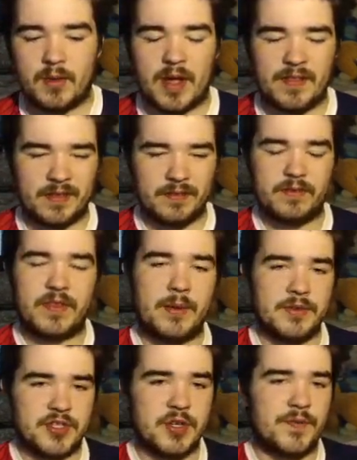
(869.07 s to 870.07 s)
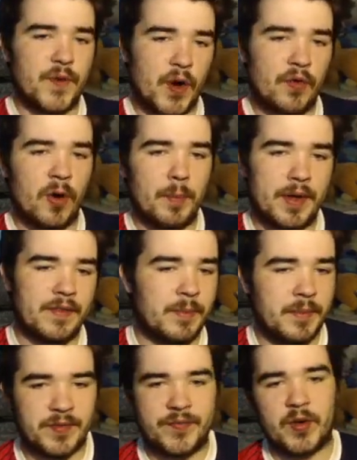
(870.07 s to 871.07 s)
then they were too far up, and the
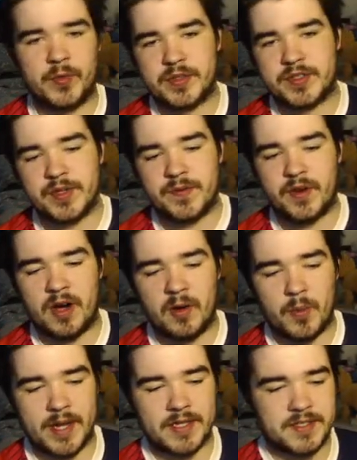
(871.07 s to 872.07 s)
midfield were too far away.